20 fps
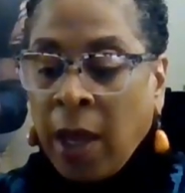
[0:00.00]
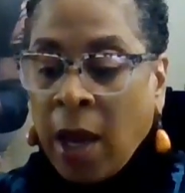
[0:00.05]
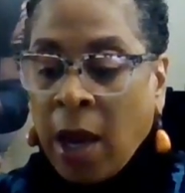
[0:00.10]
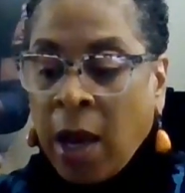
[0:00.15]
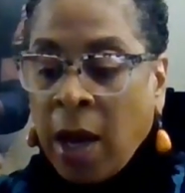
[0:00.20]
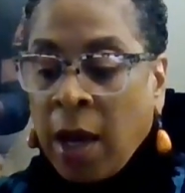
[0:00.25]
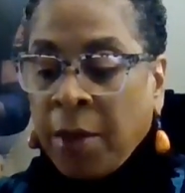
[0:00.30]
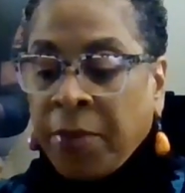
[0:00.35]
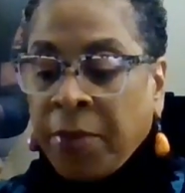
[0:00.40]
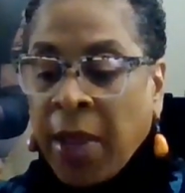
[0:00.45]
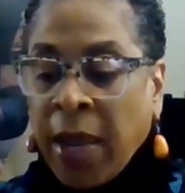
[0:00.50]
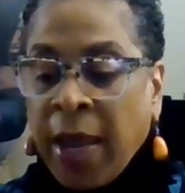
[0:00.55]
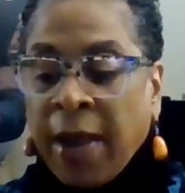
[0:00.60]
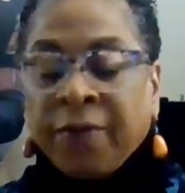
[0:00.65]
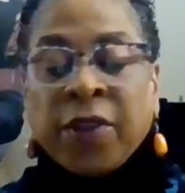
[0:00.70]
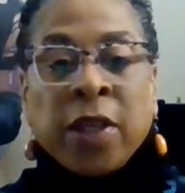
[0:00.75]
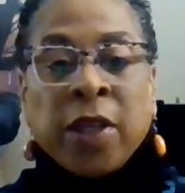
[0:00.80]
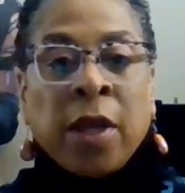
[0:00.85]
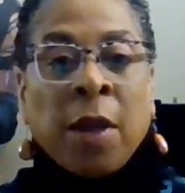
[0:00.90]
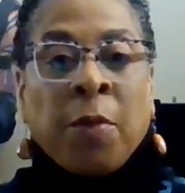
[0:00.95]
They
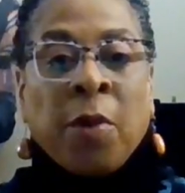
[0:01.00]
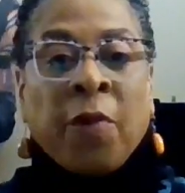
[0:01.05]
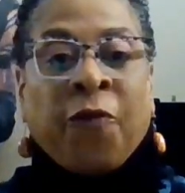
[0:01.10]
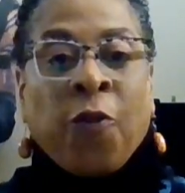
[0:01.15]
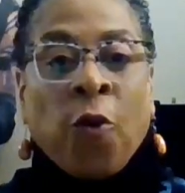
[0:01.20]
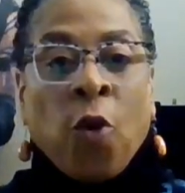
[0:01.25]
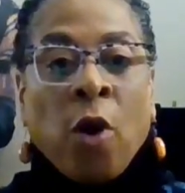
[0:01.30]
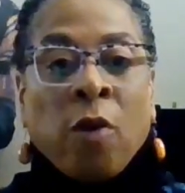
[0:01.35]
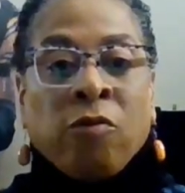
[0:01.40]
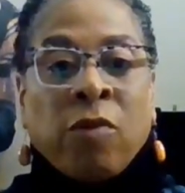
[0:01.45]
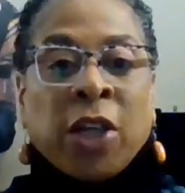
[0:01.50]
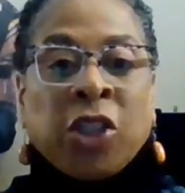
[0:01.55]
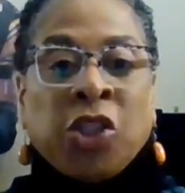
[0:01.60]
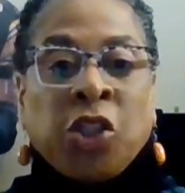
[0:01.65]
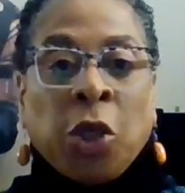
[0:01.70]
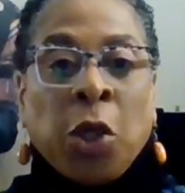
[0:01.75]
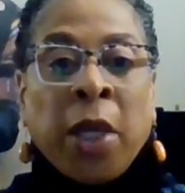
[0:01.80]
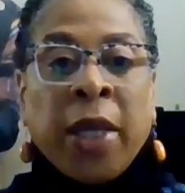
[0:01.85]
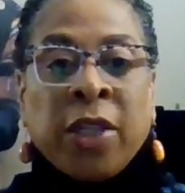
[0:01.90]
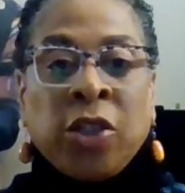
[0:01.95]
have the number four
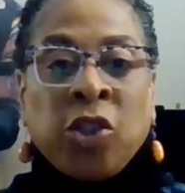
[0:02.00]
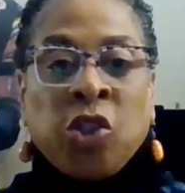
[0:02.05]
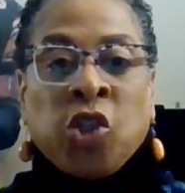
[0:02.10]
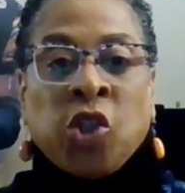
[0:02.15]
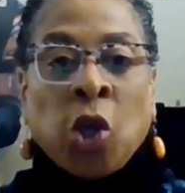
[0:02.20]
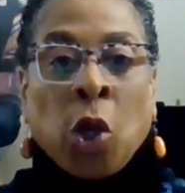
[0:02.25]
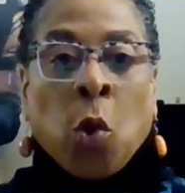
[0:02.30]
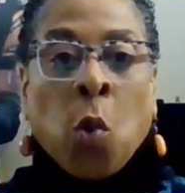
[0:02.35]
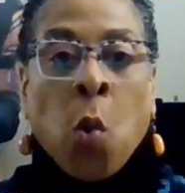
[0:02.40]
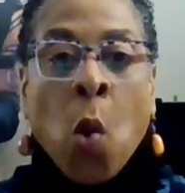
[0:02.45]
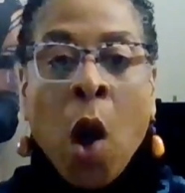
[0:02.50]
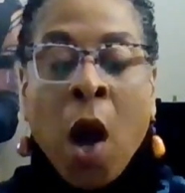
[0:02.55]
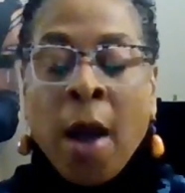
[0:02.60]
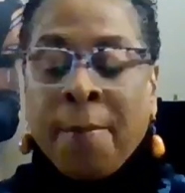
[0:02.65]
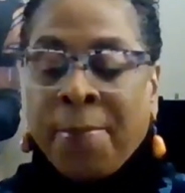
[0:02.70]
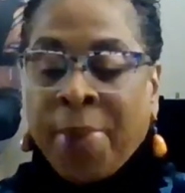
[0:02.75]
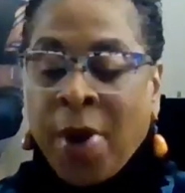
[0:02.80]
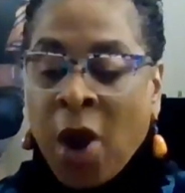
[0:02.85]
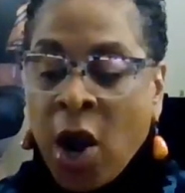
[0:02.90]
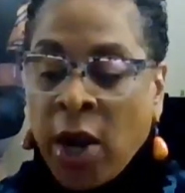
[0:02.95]
rusher in
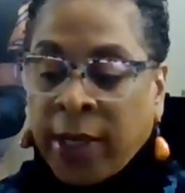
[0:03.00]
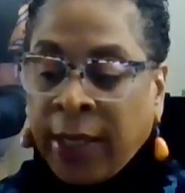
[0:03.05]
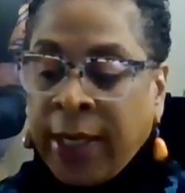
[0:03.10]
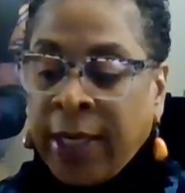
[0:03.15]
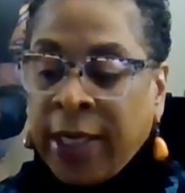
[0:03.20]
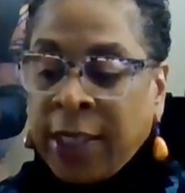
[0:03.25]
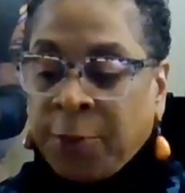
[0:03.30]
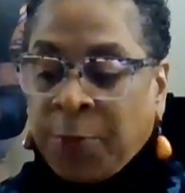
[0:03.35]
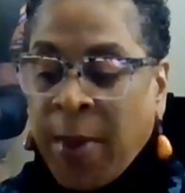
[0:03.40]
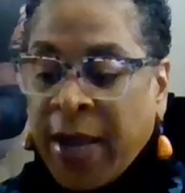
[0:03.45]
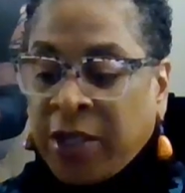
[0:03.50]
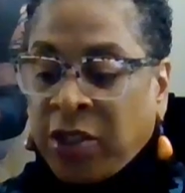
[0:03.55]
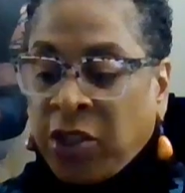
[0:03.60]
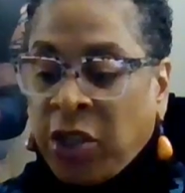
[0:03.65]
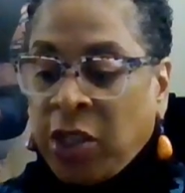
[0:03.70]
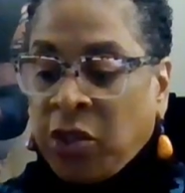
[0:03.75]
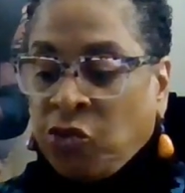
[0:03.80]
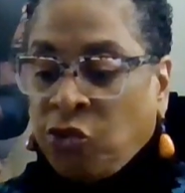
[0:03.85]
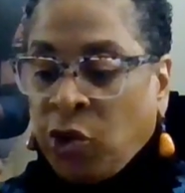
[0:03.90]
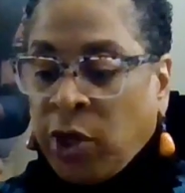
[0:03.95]
Saquon Barkley. He's back to
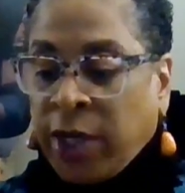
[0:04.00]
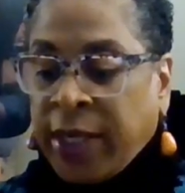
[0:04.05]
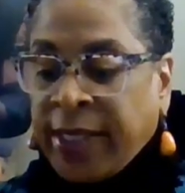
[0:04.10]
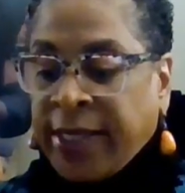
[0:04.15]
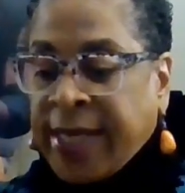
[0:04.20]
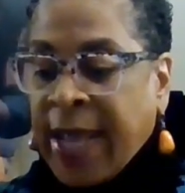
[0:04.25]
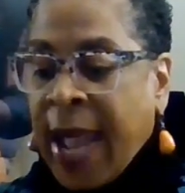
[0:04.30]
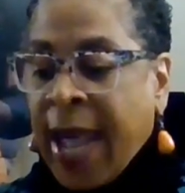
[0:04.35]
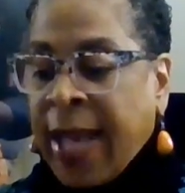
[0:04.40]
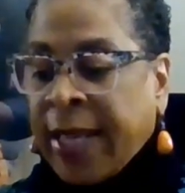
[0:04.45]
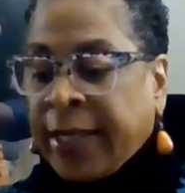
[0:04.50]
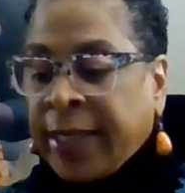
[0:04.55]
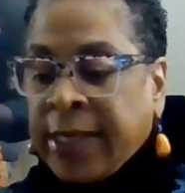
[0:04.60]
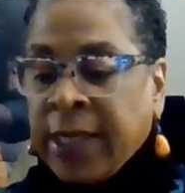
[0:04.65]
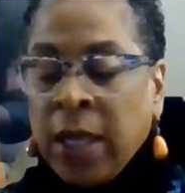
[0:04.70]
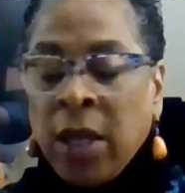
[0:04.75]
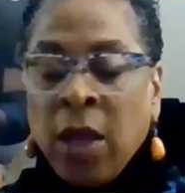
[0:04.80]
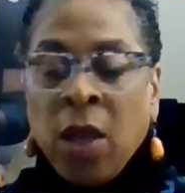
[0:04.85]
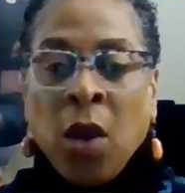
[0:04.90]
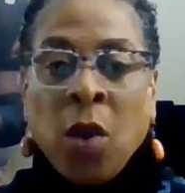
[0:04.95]
his rookie status
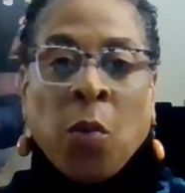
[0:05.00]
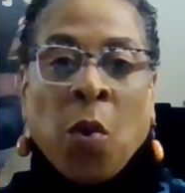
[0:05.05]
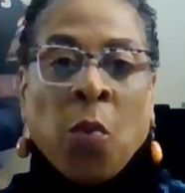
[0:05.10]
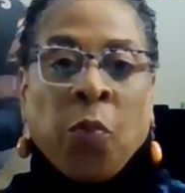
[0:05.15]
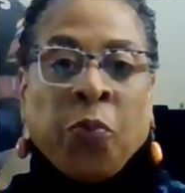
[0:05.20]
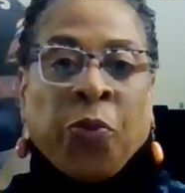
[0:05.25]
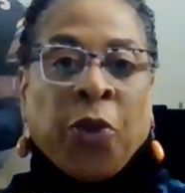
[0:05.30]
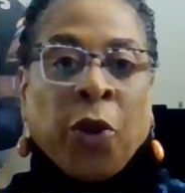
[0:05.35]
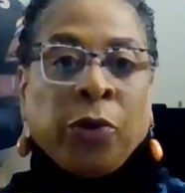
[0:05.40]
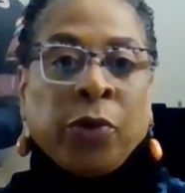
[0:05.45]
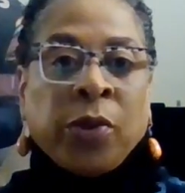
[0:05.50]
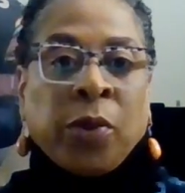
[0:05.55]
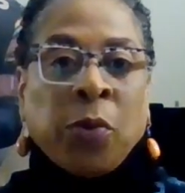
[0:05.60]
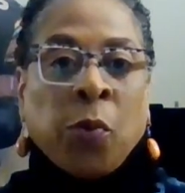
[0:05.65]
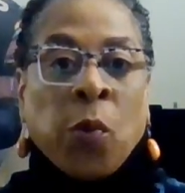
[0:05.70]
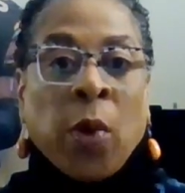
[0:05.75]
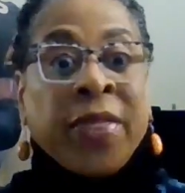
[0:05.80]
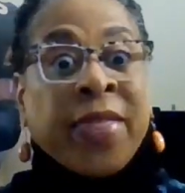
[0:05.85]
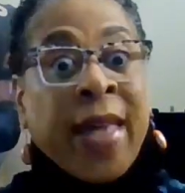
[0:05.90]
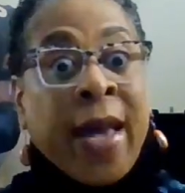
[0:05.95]
with
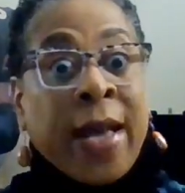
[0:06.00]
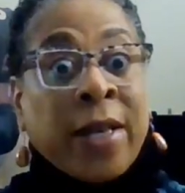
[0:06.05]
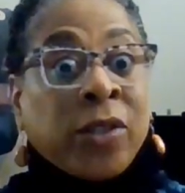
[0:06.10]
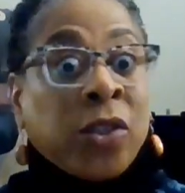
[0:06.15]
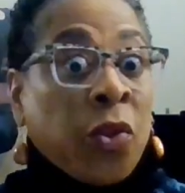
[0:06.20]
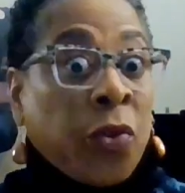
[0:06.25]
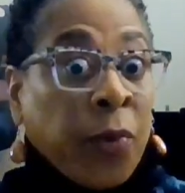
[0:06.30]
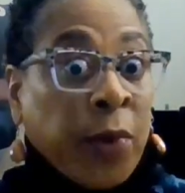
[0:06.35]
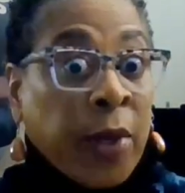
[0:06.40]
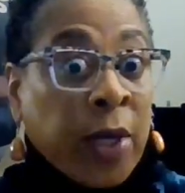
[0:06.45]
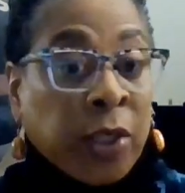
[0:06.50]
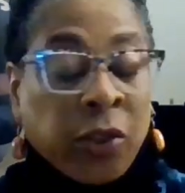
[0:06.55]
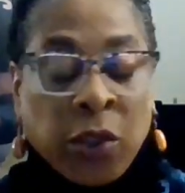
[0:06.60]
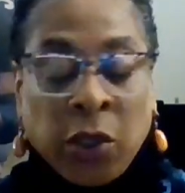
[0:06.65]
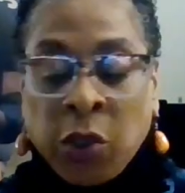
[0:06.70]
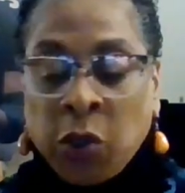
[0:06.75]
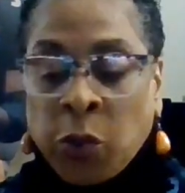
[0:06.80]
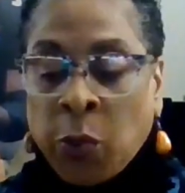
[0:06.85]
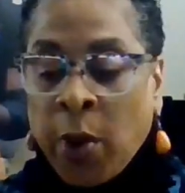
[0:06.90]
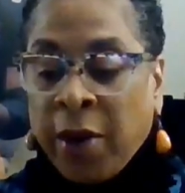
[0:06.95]

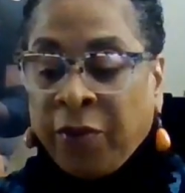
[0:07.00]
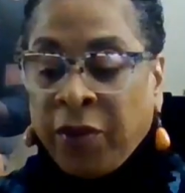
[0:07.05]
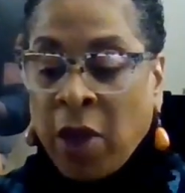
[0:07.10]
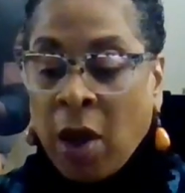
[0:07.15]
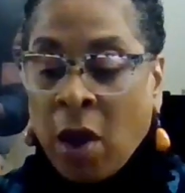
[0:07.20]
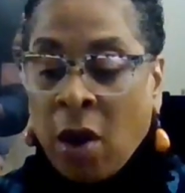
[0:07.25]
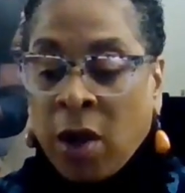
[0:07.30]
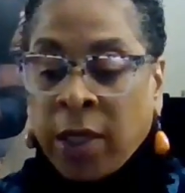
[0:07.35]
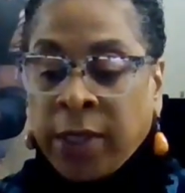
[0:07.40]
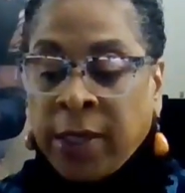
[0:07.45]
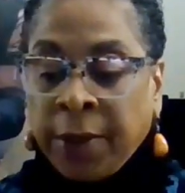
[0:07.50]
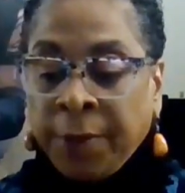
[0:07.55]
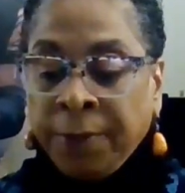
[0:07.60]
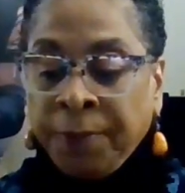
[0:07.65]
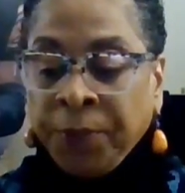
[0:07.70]
1,312 yards.